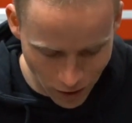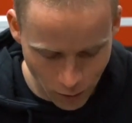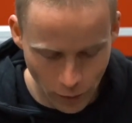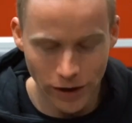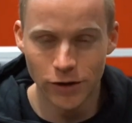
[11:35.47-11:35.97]

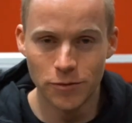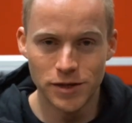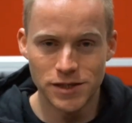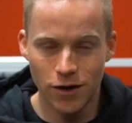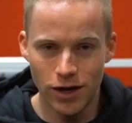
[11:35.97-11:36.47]
Went a little bit
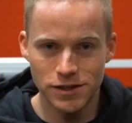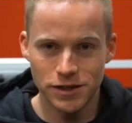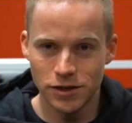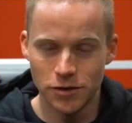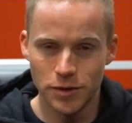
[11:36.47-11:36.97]
sciencey
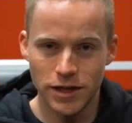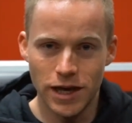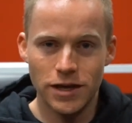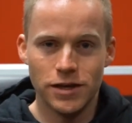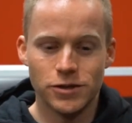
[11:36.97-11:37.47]
and a little bit
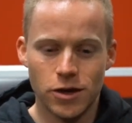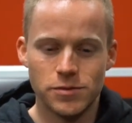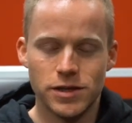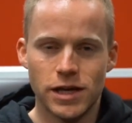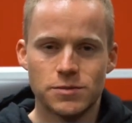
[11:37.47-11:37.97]
geeky in terms
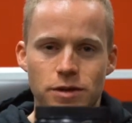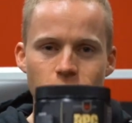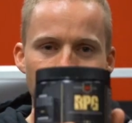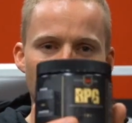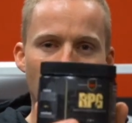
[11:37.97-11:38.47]
of the
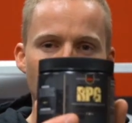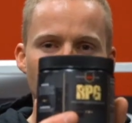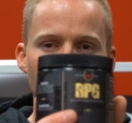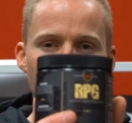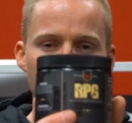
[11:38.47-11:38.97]
explanation of how to
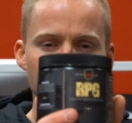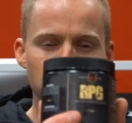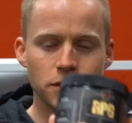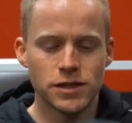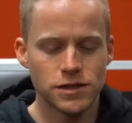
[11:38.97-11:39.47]
utilize this,
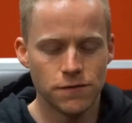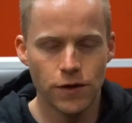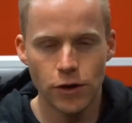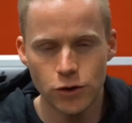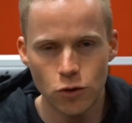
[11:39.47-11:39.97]
but this is a
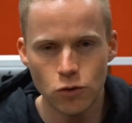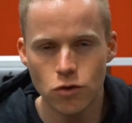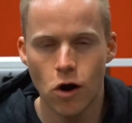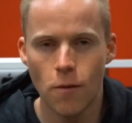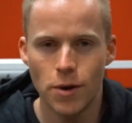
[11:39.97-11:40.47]
very cool
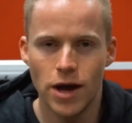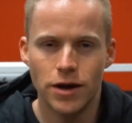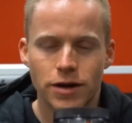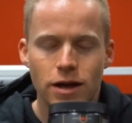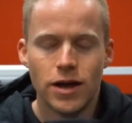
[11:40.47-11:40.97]

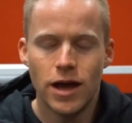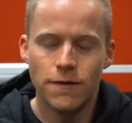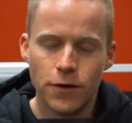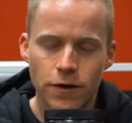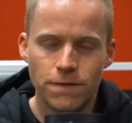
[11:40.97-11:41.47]
compound
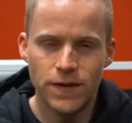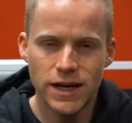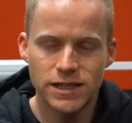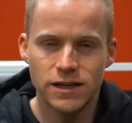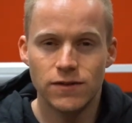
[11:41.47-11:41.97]
and very
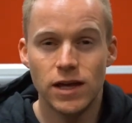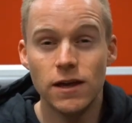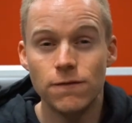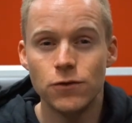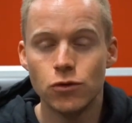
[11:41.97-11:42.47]
effective
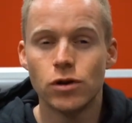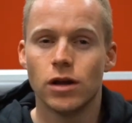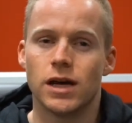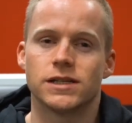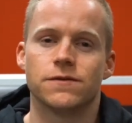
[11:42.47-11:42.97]
if
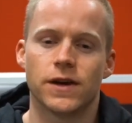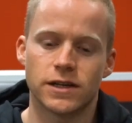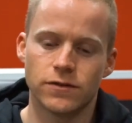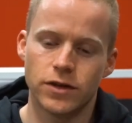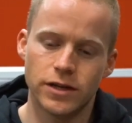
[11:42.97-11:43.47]
utilized
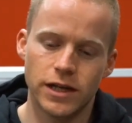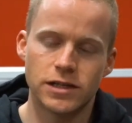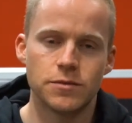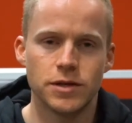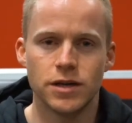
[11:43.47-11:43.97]
effectively. It
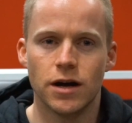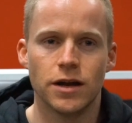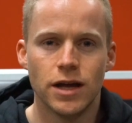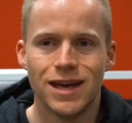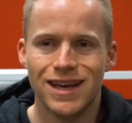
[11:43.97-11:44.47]
needs to be done
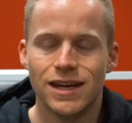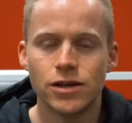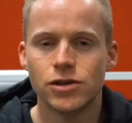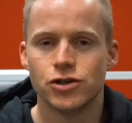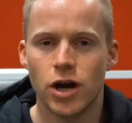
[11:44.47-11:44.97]
in
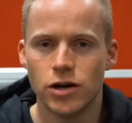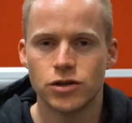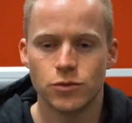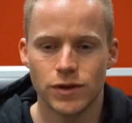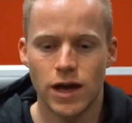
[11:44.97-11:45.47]

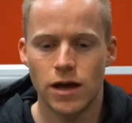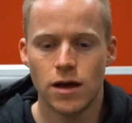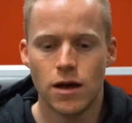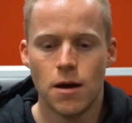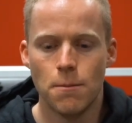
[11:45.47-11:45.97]
conjunction with a
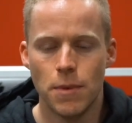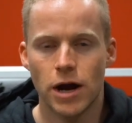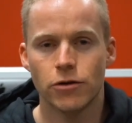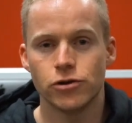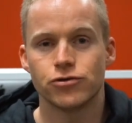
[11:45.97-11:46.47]

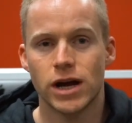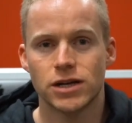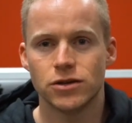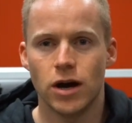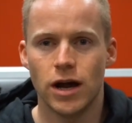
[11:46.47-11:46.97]
macro
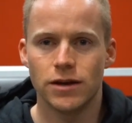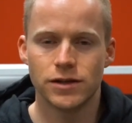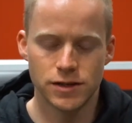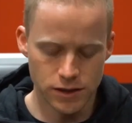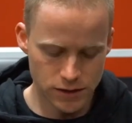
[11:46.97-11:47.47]
track diet. I
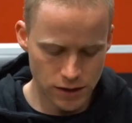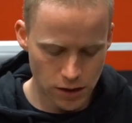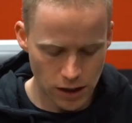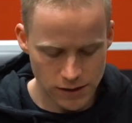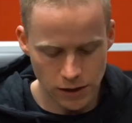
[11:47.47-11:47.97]

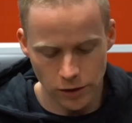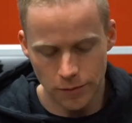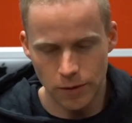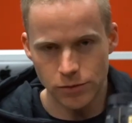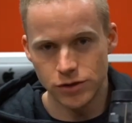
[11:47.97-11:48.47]
see a lot
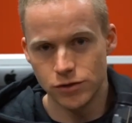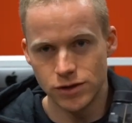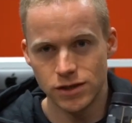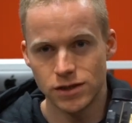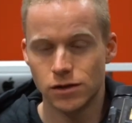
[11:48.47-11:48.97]
of people just
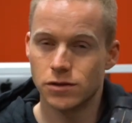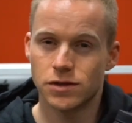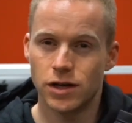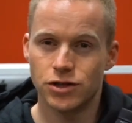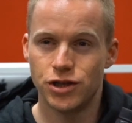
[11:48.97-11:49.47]
using this
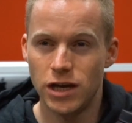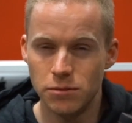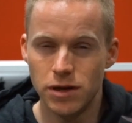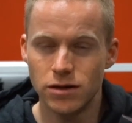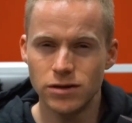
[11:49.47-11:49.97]
alongside cheat
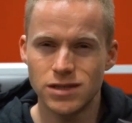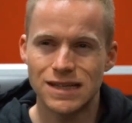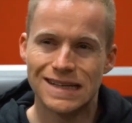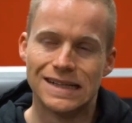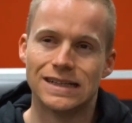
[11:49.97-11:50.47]
meals.